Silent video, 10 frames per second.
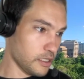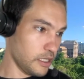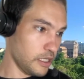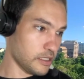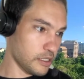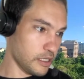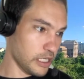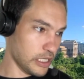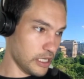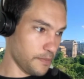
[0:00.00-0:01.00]
It's going to
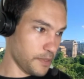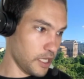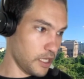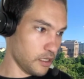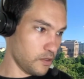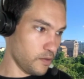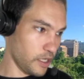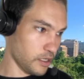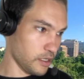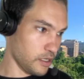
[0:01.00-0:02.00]
get complicated
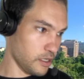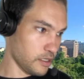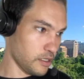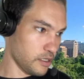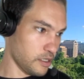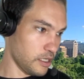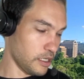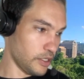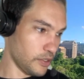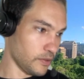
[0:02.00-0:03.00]
quick. I
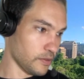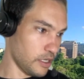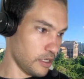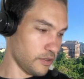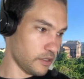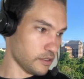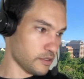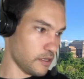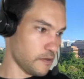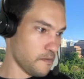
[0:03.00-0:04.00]
do think
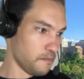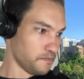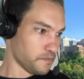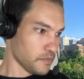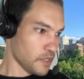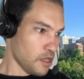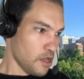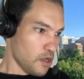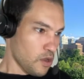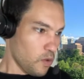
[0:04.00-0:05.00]
so.
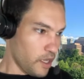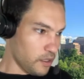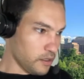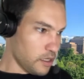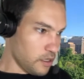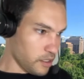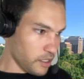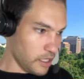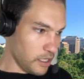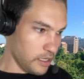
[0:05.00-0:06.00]
Well,
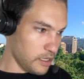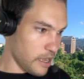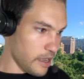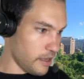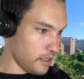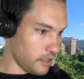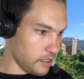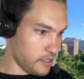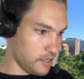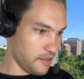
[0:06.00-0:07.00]
okay.
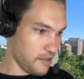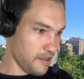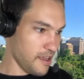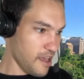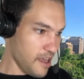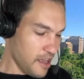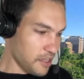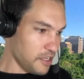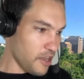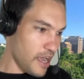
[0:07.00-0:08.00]
That's
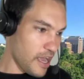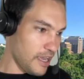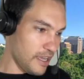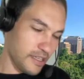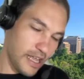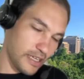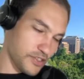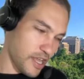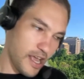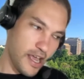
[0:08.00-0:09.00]
yeah.
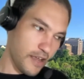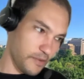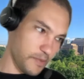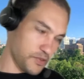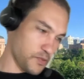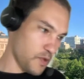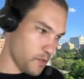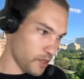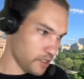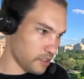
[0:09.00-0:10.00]
I have to mention one
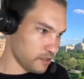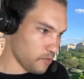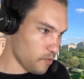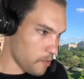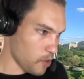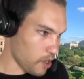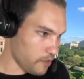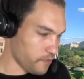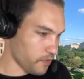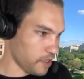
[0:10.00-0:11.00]
more
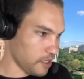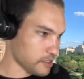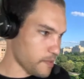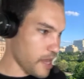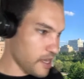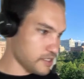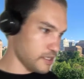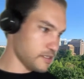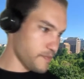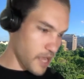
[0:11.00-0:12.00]
awful thing. As bad as
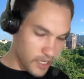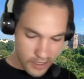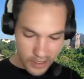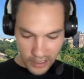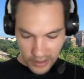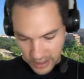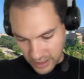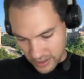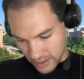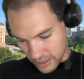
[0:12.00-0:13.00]
the things
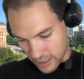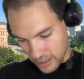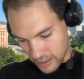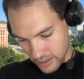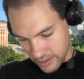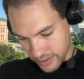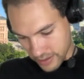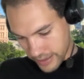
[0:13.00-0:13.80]
that